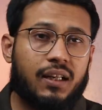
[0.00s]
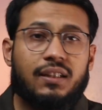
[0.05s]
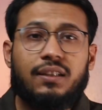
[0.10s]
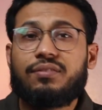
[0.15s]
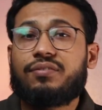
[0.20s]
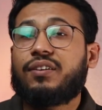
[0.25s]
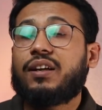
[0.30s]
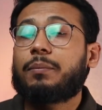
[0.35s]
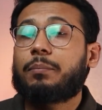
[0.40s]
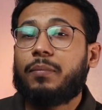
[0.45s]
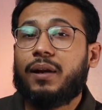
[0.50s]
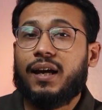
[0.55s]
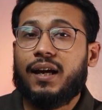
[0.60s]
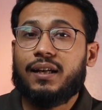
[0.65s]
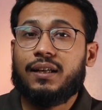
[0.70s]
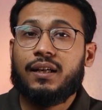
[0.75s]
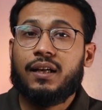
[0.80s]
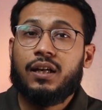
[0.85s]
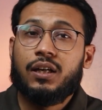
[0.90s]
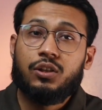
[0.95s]
In the free
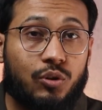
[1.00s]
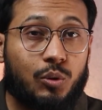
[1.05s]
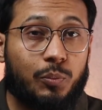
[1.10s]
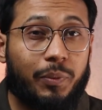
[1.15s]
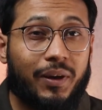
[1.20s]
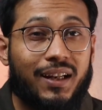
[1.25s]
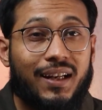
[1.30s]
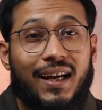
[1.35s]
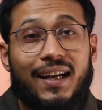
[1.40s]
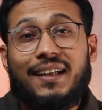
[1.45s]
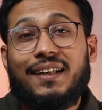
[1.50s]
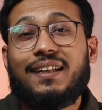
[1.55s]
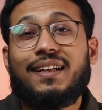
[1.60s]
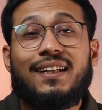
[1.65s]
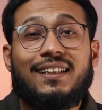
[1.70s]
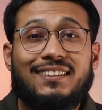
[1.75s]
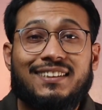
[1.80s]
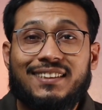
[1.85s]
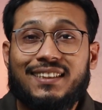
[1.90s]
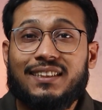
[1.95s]
plan, you pay
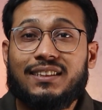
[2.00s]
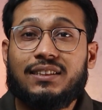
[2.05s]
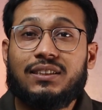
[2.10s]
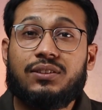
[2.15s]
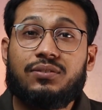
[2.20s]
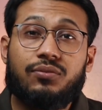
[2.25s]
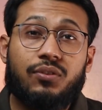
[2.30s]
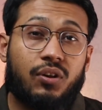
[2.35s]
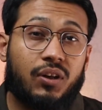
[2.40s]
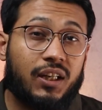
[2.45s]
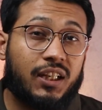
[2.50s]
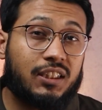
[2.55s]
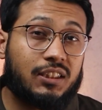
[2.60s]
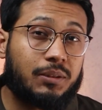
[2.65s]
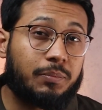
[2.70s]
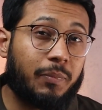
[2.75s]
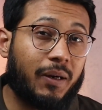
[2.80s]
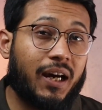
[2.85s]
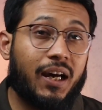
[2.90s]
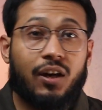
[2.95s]
ninety-nine cents for
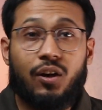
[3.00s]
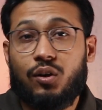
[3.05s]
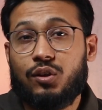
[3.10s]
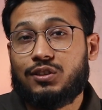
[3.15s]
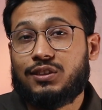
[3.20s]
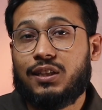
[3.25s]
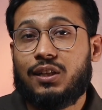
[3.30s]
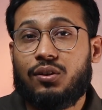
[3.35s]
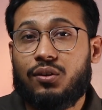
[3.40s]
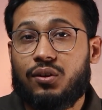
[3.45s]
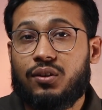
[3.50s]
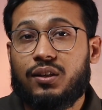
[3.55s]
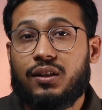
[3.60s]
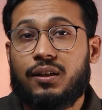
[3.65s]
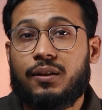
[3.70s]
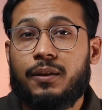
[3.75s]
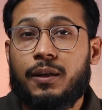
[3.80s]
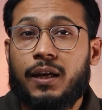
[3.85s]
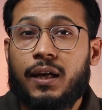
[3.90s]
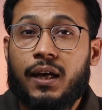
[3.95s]
each buy or sell
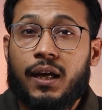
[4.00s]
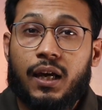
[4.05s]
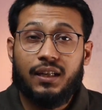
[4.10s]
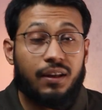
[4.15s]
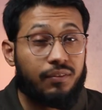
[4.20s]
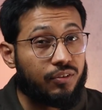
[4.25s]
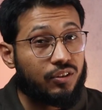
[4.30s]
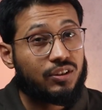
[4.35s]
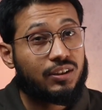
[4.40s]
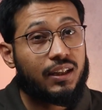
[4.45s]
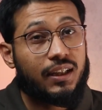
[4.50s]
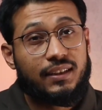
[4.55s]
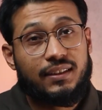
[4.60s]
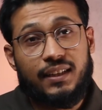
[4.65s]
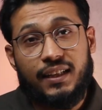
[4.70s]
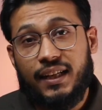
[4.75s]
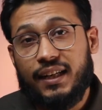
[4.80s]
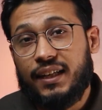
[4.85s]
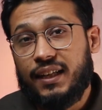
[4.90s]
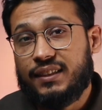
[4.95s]
order if you select
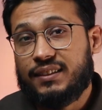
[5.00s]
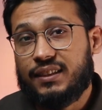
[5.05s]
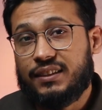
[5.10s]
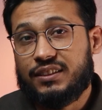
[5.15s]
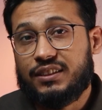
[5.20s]
the Gettex